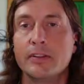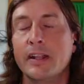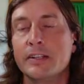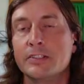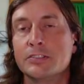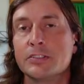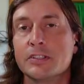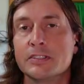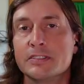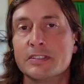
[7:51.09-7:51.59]
and
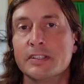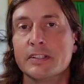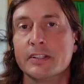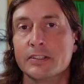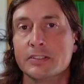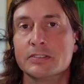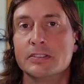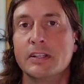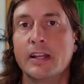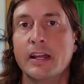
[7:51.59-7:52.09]
I trust that
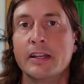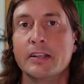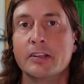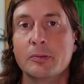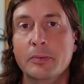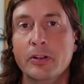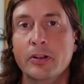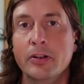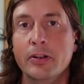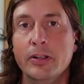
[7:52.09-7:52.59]
there's
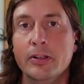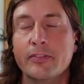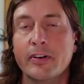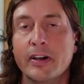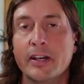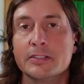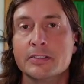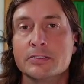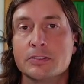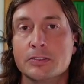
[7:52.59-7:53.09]
9 community
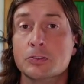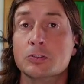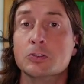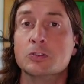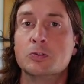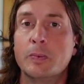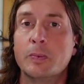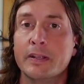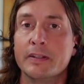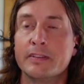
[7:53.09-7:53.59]
advisors who
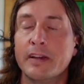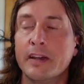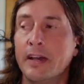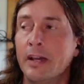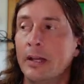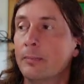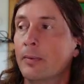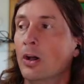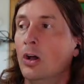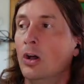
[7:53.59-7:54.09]
spent
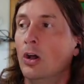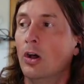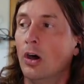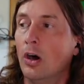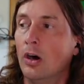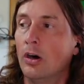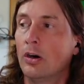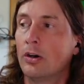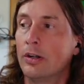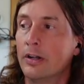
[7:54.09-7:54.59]
time
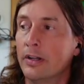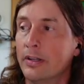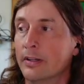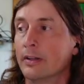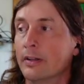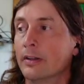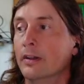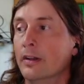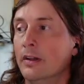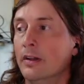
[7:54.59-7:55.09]

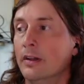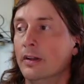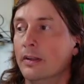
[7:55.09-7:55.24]
auditing